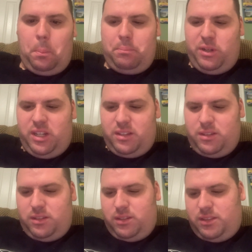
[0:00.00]
But
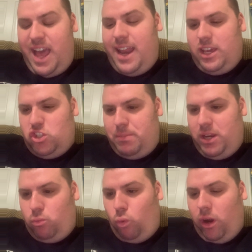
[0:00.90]
that has
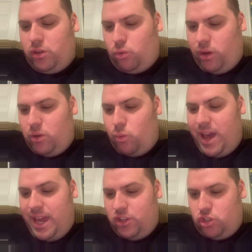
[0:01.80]
been one great
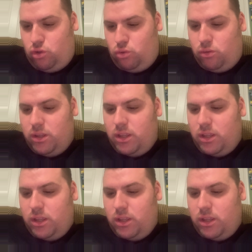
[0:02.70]
way to